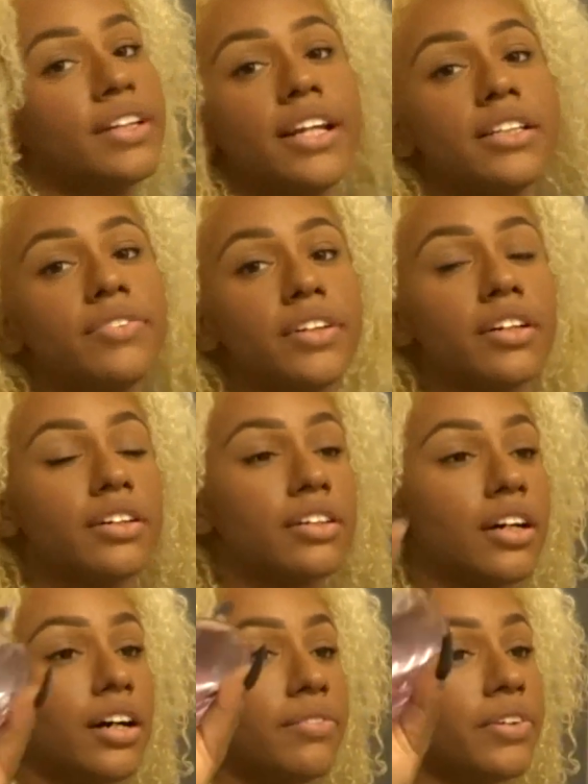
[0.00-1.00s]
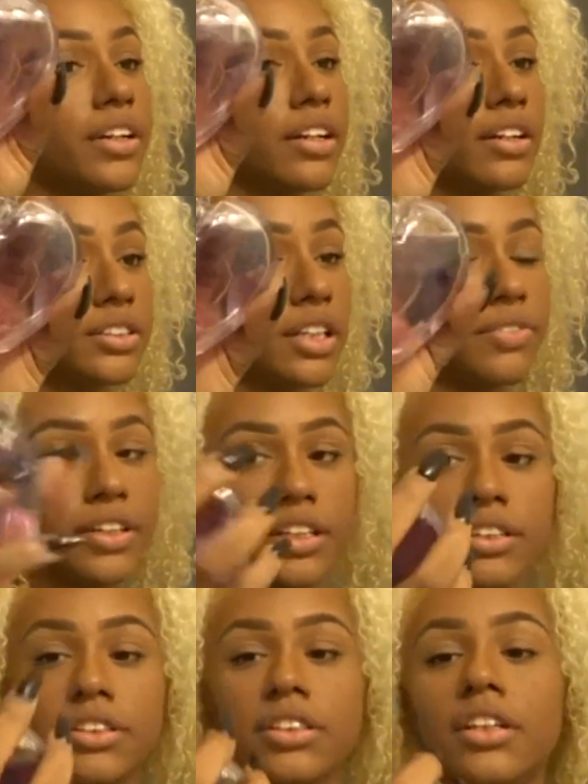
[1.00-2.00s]
I like to put on, I'll put it on top of
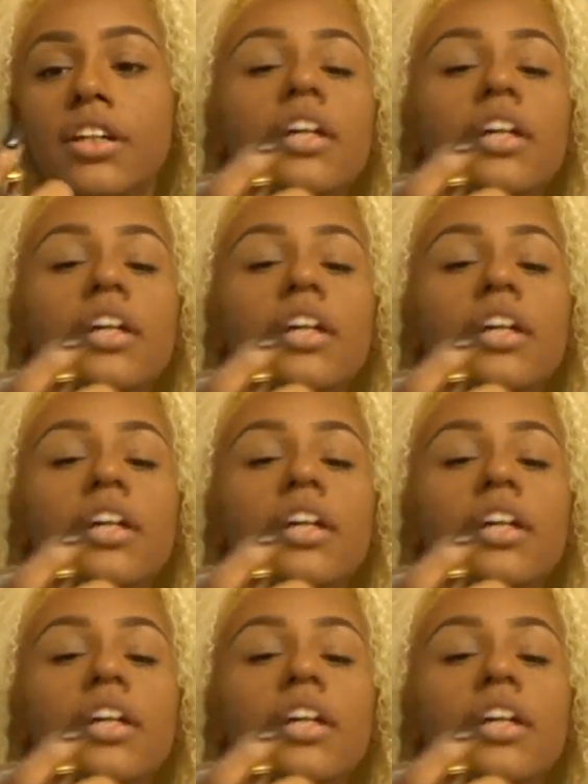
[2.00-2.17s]
this.